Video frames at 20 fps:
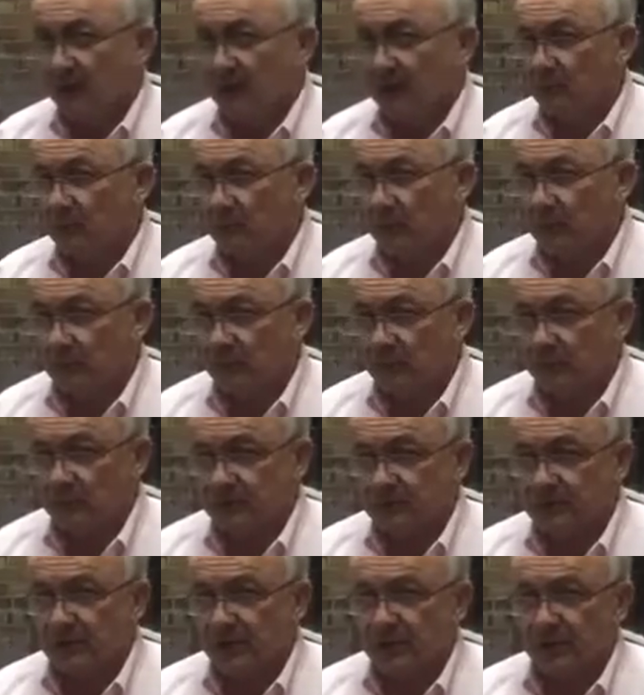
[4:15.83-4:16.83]
Hemingway
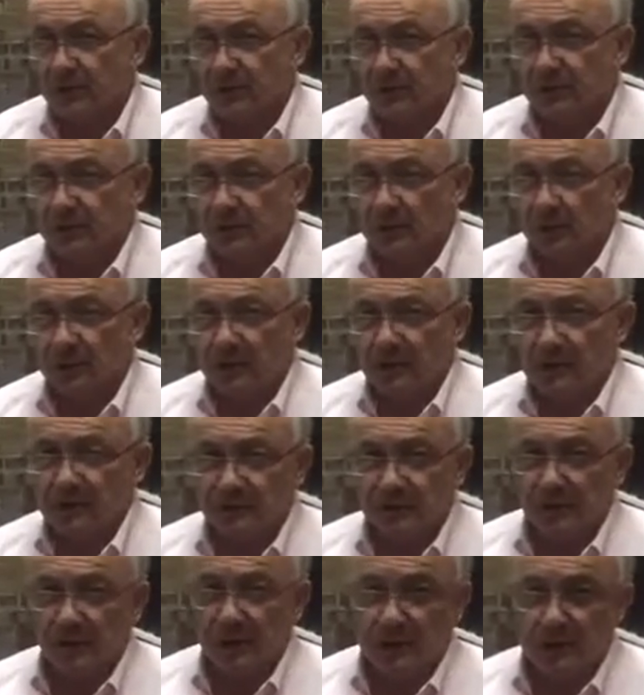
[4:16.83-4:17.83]
books done in the
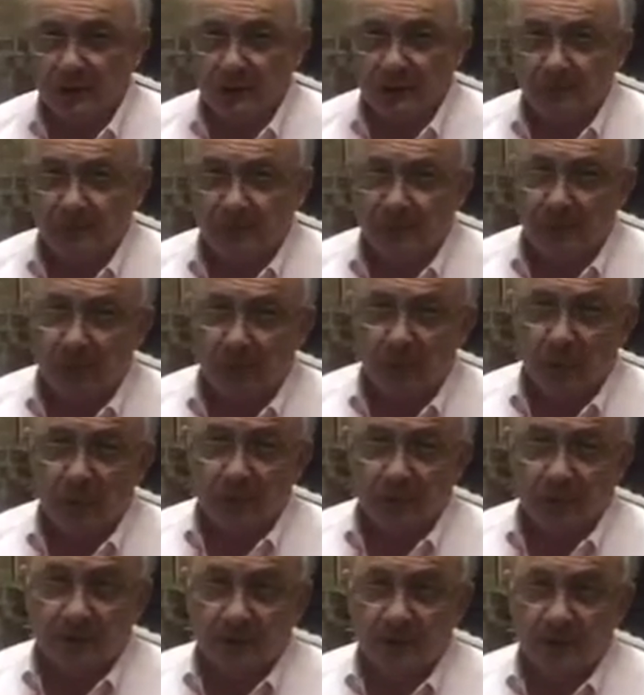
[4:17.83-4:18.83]
20s, Men Without
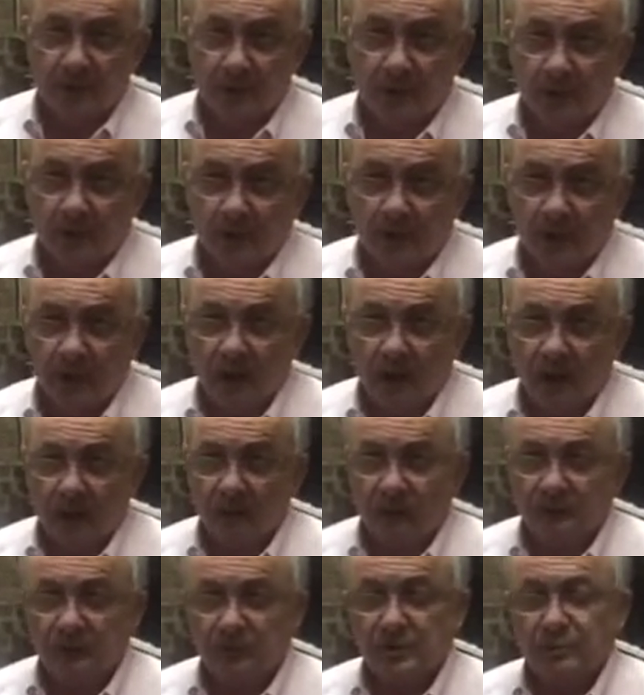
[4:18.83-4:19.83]
Women.
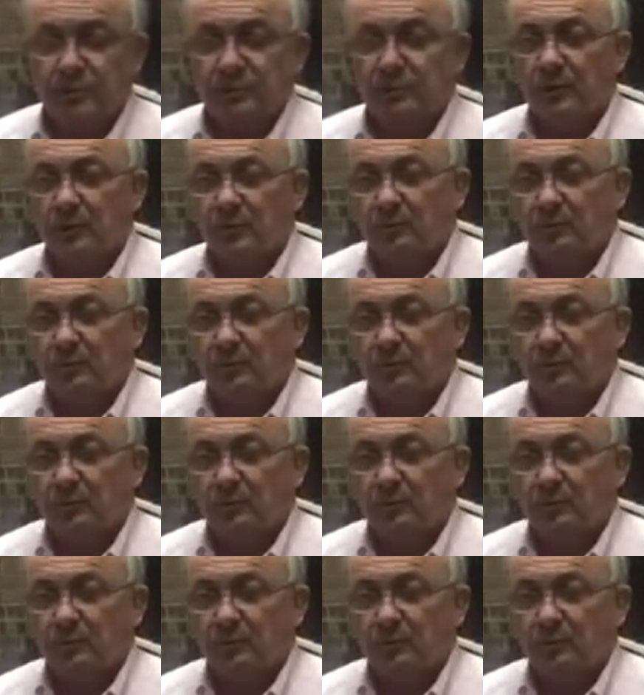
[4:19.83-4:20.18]
The first